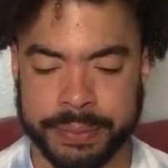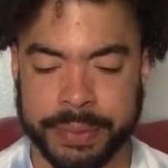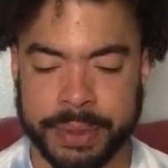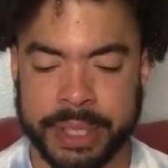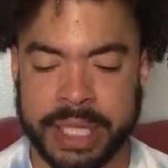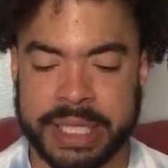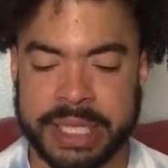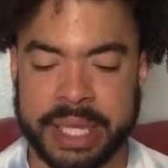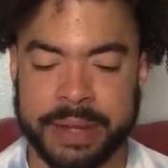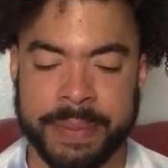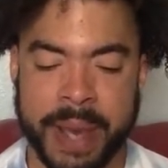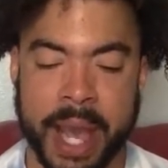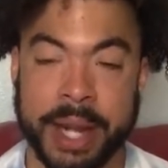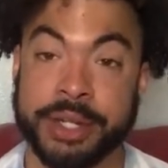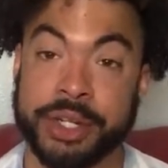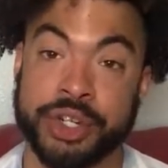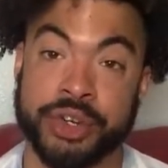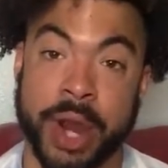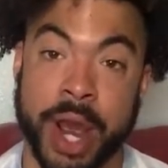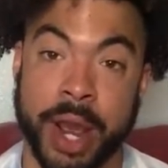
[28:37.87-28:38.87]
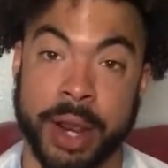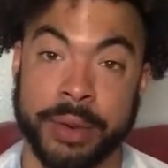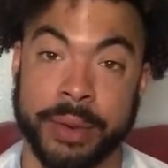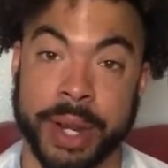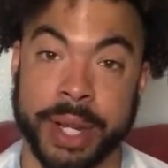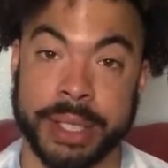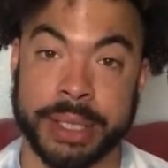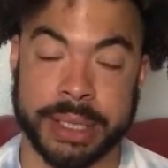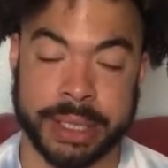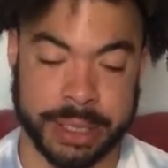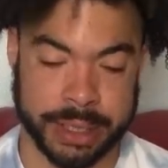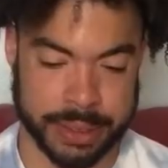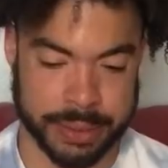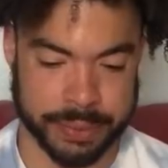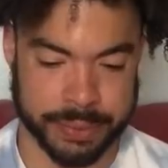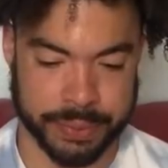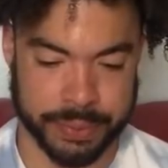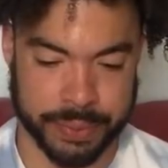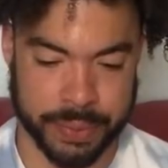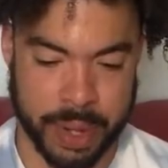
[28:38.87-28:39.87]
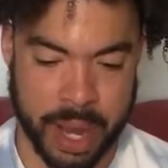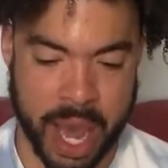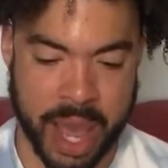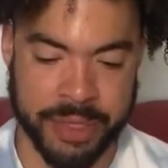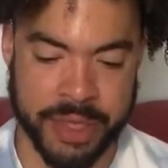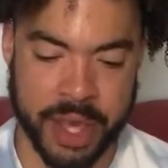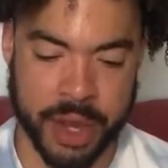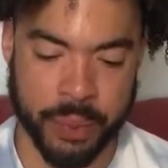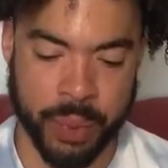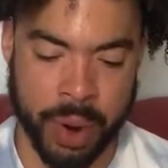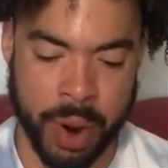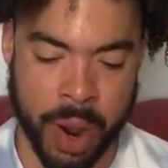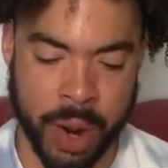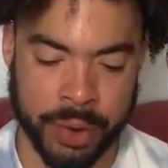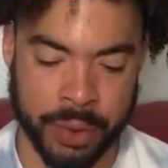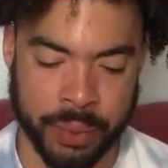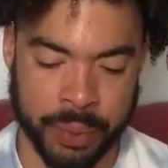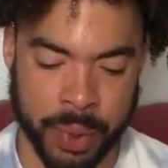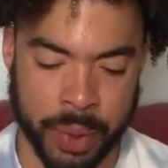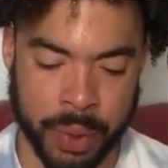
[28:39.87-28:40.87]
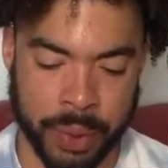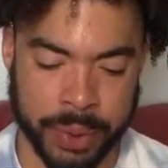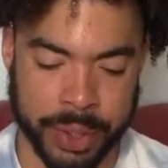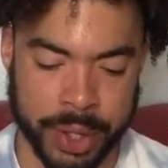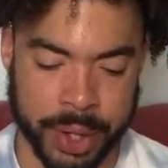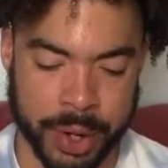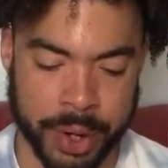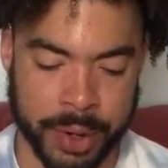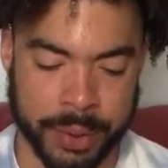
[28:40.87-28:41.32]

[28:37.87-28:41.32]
Let's get back to Drag Race. I think we're on a roll here.